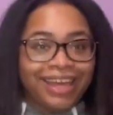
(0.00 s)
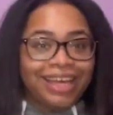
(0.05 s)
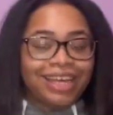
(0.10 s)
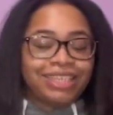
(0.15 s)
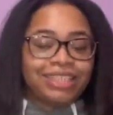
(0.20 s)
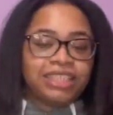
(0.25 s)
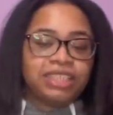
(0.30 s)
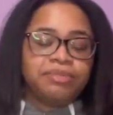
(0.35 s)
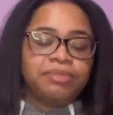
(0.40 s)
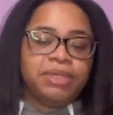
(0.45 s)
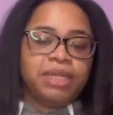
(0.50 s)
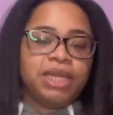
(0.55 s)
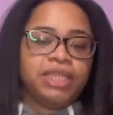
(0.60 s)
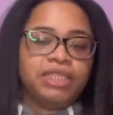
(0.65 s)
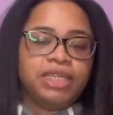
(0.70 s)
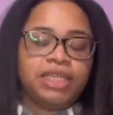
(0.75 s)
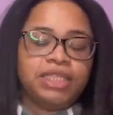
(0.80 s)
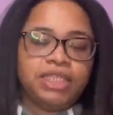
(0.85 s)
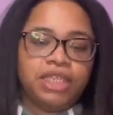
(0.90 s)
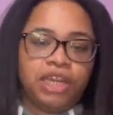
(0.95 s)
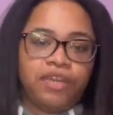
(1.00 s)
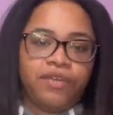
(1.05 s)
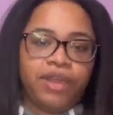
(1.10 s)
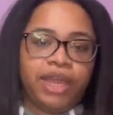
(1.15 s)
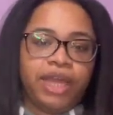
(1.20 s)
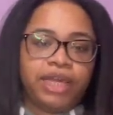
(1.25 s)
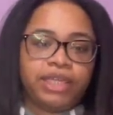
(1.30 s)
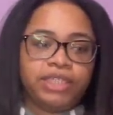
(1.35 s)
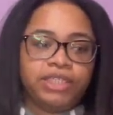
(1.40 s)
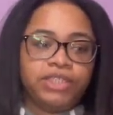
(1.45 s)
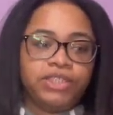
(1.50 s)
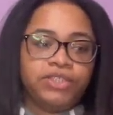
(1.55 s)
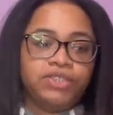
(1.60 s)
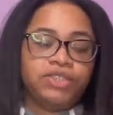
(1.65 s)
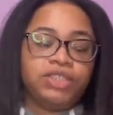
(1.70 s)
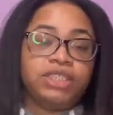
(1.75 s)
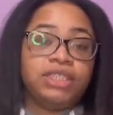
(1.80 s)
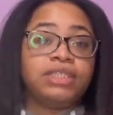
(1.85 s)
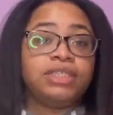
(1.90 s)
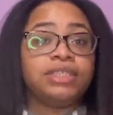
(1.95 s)
guys, it's me, Najee, and today we're reacting to
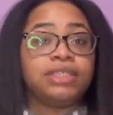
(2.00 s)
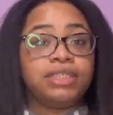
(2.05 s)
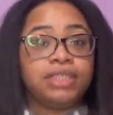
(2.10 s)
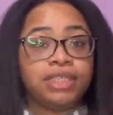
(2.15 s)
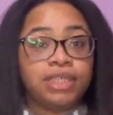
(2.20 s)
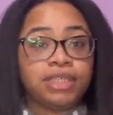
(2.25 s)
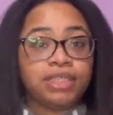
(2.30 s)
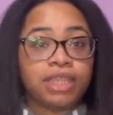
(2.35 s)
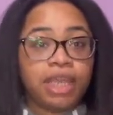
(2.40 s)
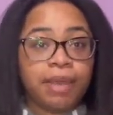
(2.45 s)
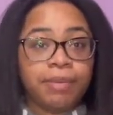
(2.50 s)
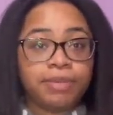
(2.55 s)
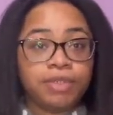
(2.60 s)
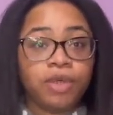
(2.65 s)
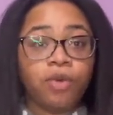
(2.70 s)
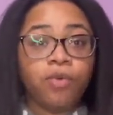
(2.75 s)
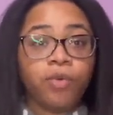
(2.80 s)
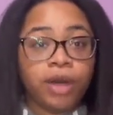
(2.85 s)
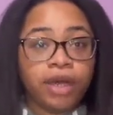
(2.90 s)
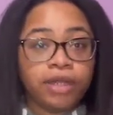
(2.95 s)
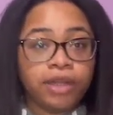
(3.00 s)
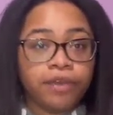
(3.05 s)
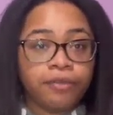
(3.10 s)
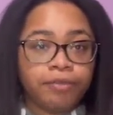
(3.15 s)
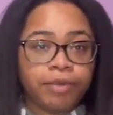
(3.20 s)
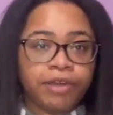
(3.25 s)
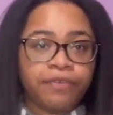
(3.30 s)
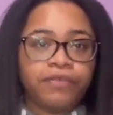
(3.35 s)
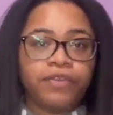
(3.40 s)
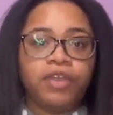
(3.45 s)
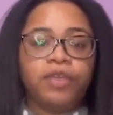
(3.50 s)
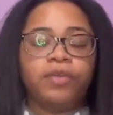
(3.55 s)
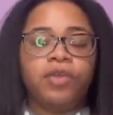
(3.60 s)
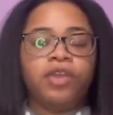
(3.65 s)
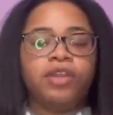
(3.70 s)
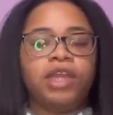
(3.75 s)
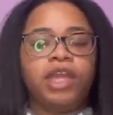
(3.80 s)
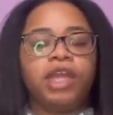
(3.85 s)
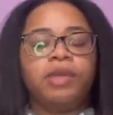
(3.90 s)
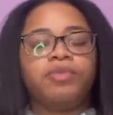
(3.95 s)
season 6, episode 1 of Buffy.
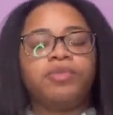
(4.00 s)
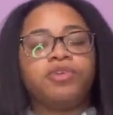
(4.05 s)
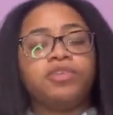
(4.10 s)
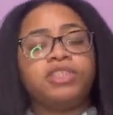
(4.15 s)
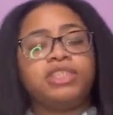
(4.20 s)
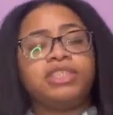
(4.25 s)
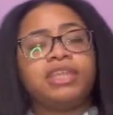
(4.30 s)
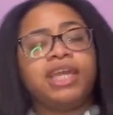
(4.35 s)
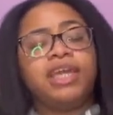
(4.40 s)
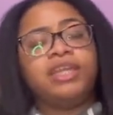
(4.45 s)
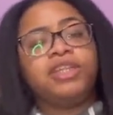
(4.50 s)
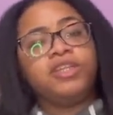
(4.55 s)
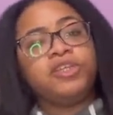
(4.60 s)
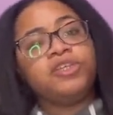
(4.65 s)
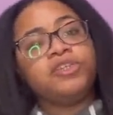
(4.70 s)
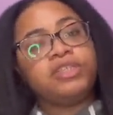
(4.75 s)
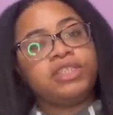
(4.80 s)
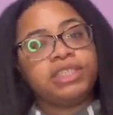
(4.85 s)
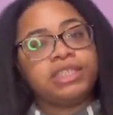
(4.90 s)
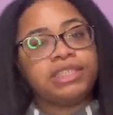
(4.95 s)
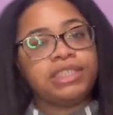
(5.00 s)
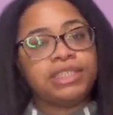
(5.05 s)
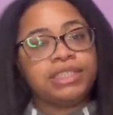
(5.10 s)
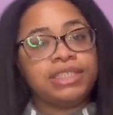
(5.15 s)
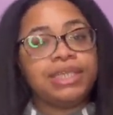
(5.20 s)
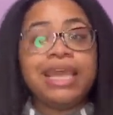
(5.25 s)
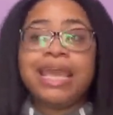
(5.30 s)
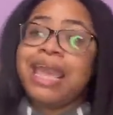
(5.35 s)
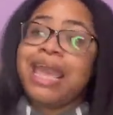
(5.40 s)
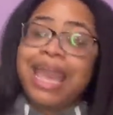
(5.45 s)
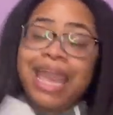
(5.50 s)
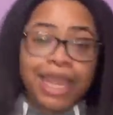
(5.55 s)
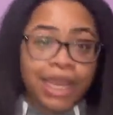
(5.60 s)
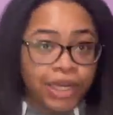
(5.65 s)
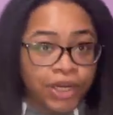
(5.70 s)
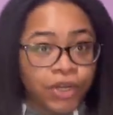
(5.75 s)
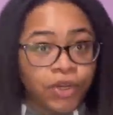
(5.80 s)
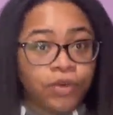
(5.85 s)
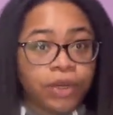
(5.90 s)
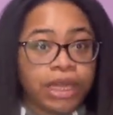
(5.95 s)
We're now approaching a new season, a
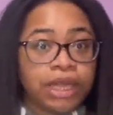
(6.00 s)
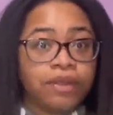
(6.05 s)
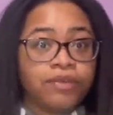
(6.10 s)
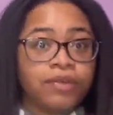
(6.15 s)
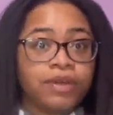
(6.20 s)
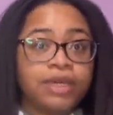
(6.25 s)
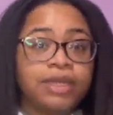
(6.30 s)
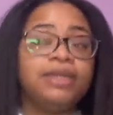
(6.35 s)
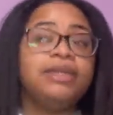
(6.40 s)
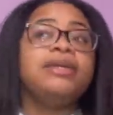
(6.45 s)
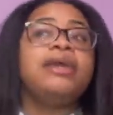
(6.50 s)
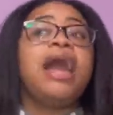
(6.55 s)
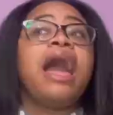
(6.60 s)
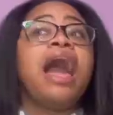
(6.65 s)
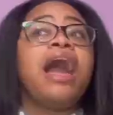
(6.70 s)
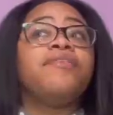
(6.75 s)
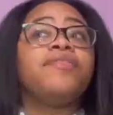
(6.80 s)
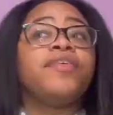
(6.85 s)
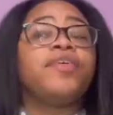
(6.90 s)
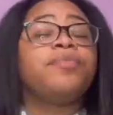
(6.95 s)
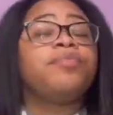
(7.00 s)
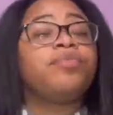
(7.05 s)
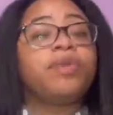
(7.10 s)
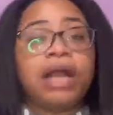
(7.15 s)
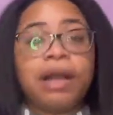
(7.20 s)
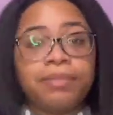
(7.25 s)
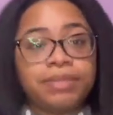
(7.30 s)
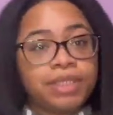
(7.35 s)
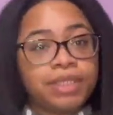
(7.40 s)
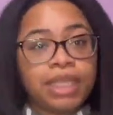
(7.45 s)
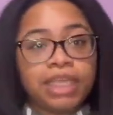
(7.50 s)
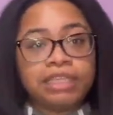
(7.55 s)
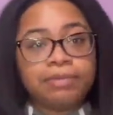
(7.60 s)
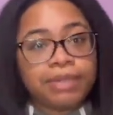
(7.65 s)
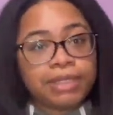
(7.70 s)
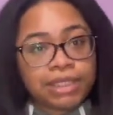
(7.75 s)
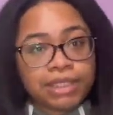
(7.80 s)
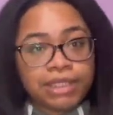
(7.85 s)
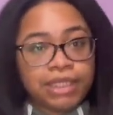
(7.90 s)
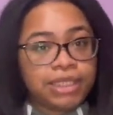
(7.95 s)
new era. I've heard promising things
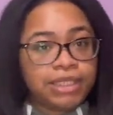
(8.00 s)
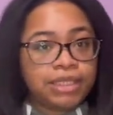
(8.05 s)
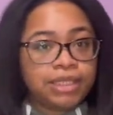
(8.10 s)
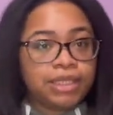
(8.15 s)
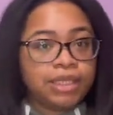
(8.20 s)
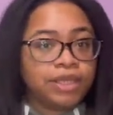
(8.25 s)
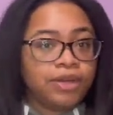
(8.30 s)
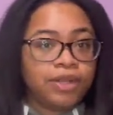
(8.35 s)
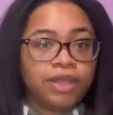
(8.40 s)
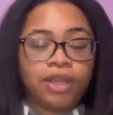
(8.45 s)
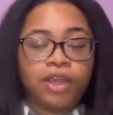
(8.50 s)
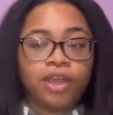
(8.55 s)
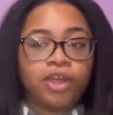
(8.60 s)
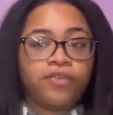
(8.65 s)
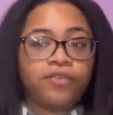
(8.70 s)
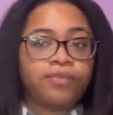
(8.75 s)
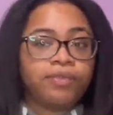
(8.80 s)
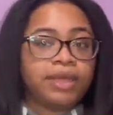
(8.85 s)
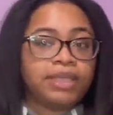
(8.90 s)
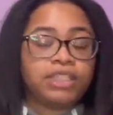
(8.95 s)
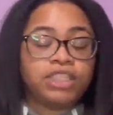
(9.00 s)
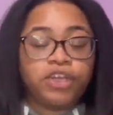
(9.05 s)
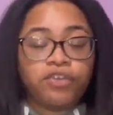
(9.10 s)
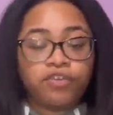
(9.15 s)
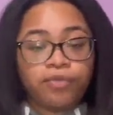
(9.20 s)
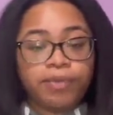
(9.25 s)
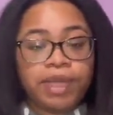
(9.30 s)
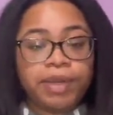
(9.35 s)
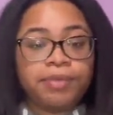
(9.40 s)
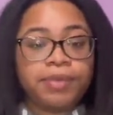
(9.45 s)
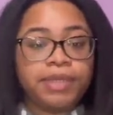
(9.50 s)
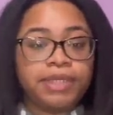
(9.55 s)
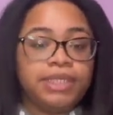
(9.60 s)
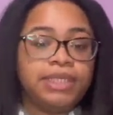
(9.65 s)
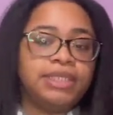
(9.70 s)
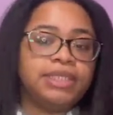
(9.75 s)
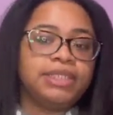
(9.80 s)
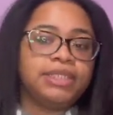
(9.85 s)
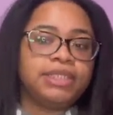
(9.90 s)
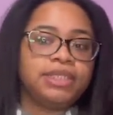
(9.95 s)
about this season, literally heard from like several people that
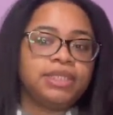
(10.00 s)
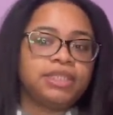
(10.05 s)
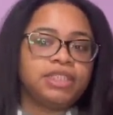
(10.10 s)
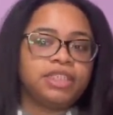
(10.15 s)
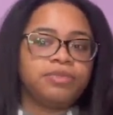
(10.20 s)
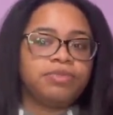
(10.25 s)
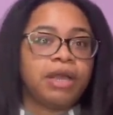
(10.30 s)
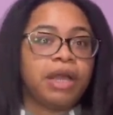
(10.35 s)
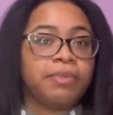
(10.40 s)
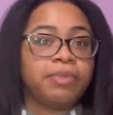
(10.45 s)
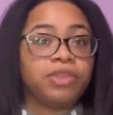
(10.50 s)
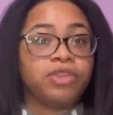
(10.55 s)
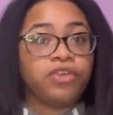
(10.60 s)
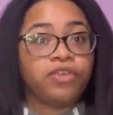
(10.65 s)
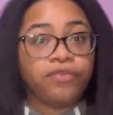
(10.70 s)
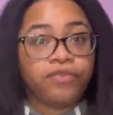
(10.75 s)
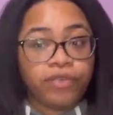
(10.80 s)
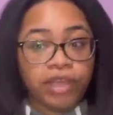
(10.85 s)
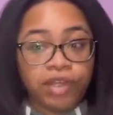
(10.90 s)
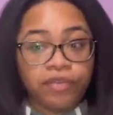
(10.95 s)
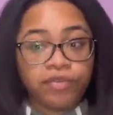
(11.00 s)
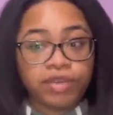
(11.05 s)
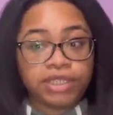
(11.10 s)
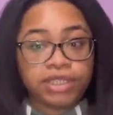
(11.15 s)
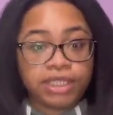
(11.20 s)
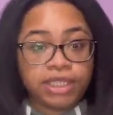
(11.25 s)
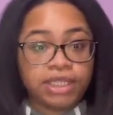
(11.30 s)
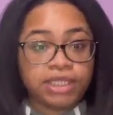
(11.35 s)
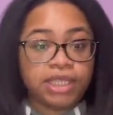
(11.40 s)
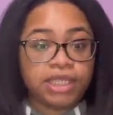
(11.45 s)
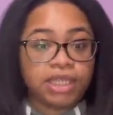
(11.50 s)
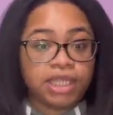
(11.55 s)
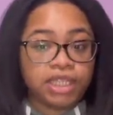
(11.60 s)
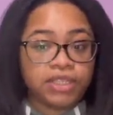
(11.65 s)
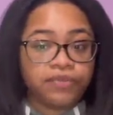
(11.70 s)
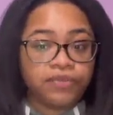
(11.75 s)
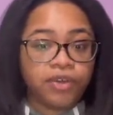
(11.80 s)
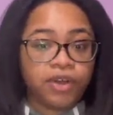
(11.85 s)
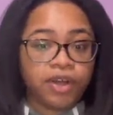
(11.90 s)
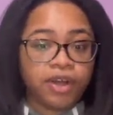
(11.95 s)
season 6 is probably their favorite season
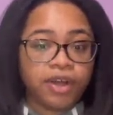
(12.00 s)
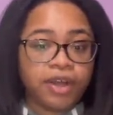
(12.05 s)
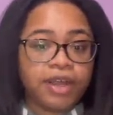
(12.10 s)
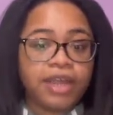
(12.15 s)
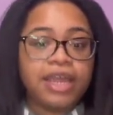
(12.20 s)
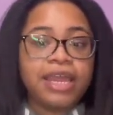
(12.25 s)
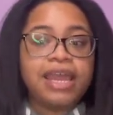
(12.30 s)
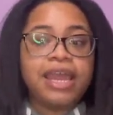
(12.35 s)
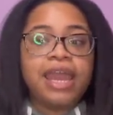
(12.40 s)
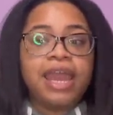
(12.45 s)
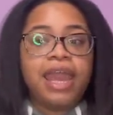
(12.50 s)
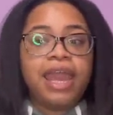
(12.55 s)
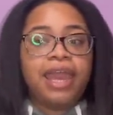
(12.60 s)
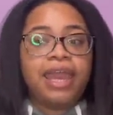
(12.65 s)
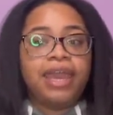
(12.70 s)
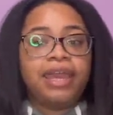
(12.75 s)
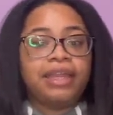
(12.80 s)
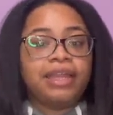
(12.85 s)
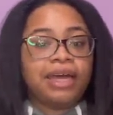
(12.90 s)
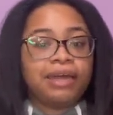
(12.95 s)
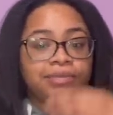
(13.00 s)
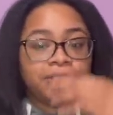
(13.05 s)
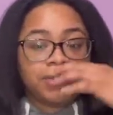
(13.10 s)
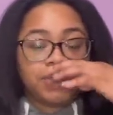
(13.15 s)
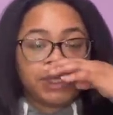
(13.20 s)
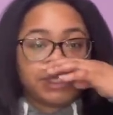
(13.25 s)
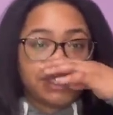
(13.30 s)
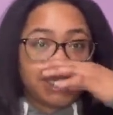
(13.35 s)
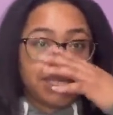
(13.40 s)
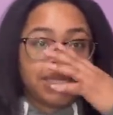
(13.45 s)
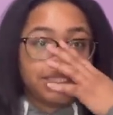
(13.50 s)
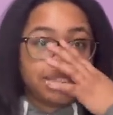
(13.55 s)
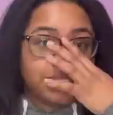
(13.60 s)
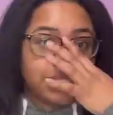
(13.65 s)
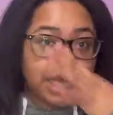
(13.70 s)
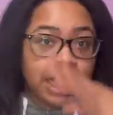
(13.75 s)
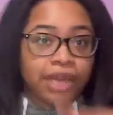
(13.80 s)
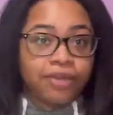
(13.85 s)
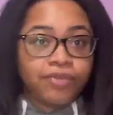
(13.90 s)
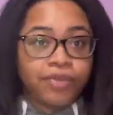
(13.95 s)
thus far, and I'm so excited to
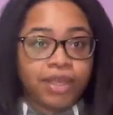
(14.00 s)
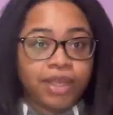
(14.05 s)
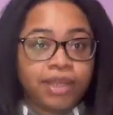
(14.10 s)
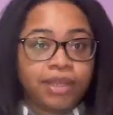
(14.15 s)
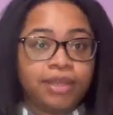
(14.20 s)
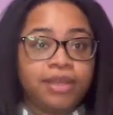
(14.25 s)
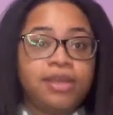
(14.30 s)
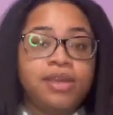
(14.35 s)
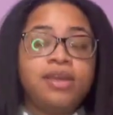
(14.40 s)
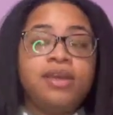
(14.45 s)
dive in.